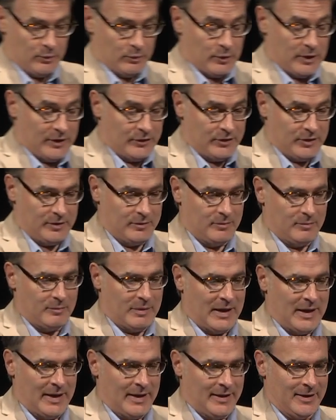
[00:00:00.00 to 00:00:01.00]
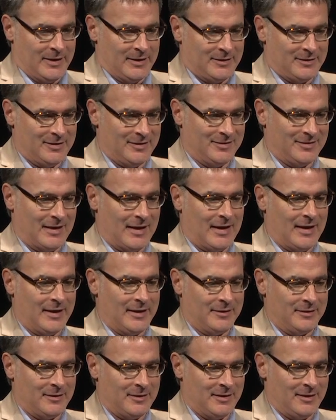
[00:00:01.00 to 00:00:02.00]
wasn't by
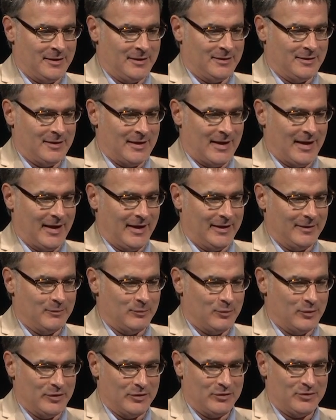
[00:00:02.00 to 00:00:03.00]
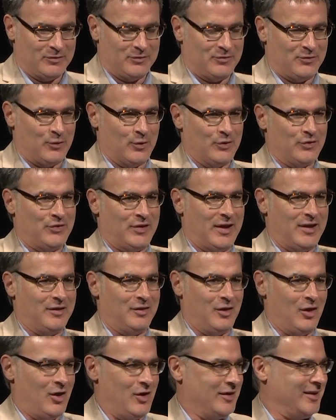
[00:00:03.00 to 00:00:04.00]
design that I was forced
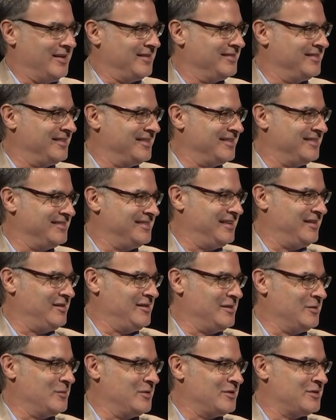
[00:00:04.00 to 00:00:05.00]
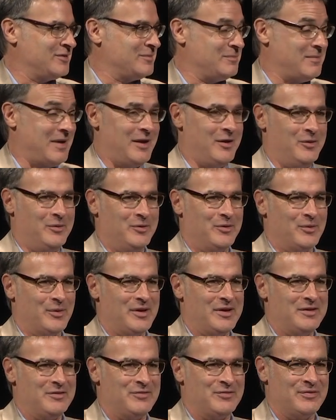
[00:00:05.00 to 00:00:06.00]
headlong into dealing with my own
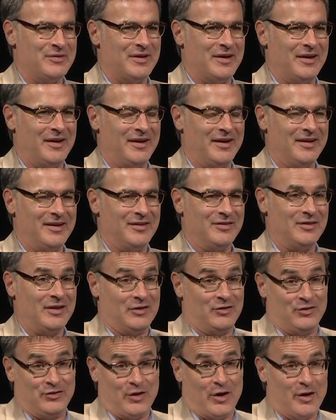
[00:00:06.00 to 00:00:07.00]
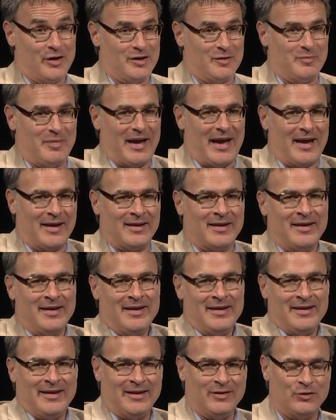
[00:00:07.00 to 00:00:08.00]
grief. It started back
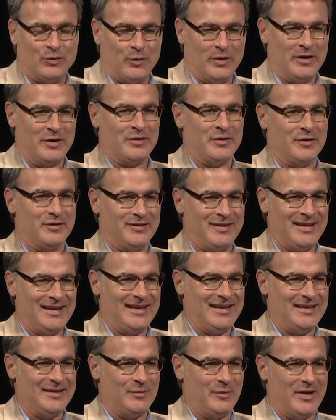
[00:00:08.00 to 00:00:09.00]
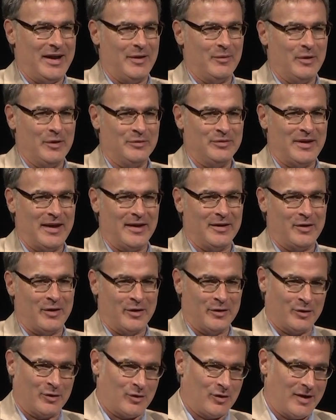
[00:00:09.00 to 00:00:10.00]
in 2013 when I wrote that
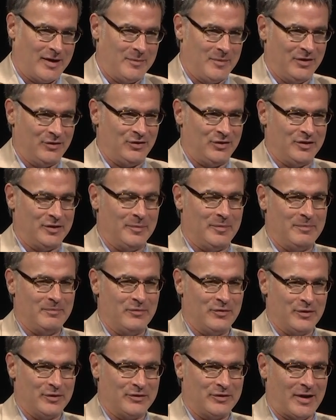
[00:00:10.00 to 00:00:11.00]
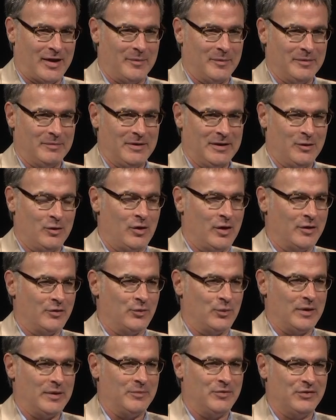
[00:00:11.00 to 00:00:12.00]
article I mentioned for Tom Englehart's
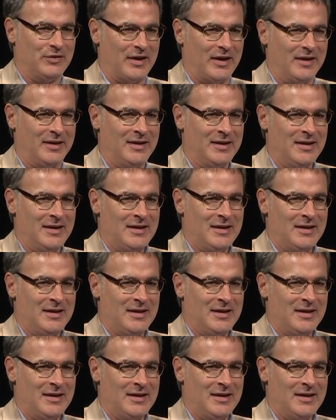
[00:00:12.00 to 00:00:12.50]
website.